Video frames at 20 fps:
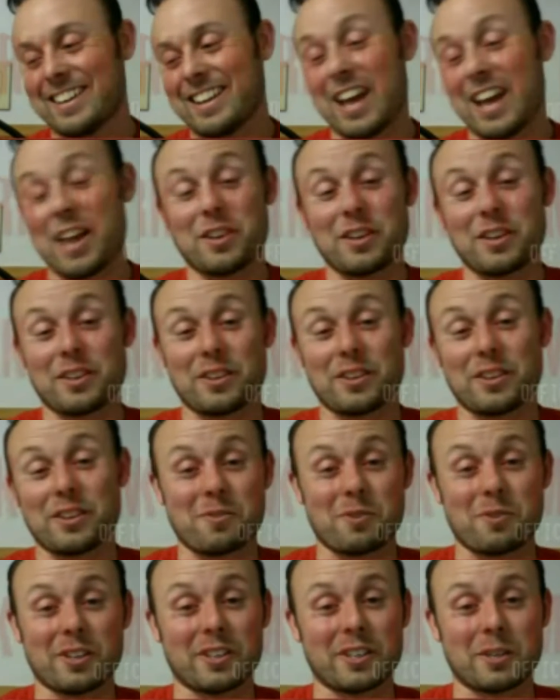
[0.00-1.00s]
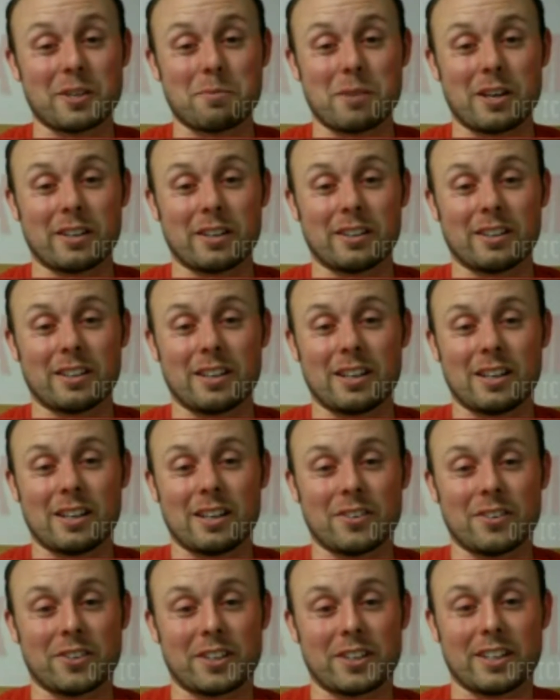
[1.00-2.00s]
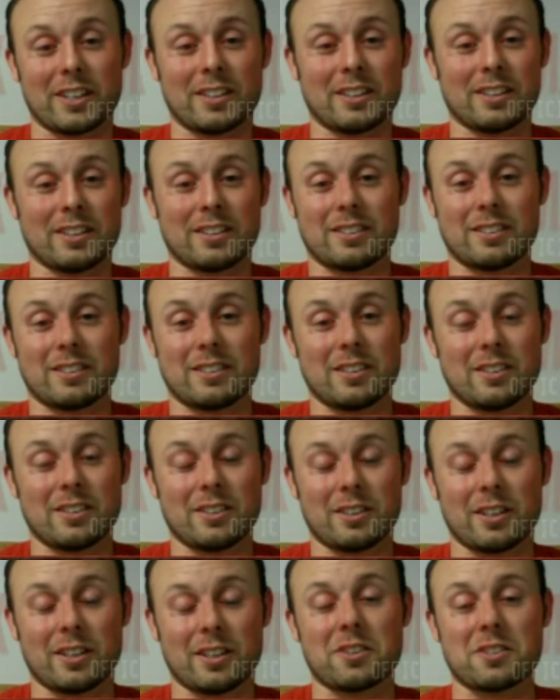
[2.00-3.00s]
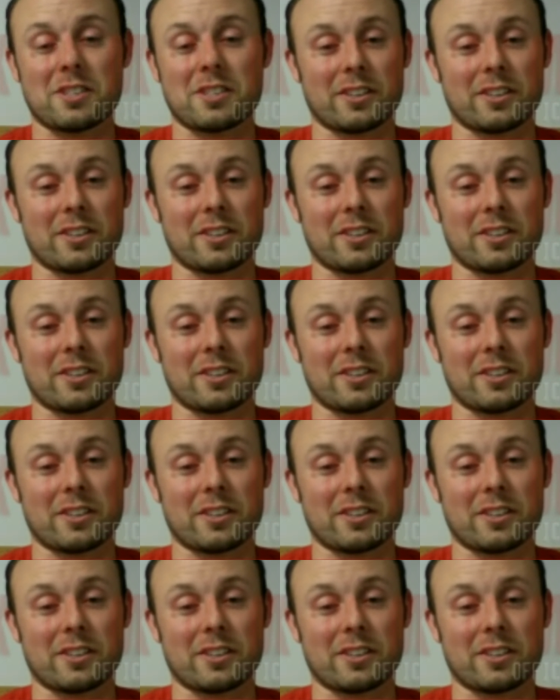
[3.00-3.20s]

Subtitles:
they're really good, man. They're getting, like you said, they're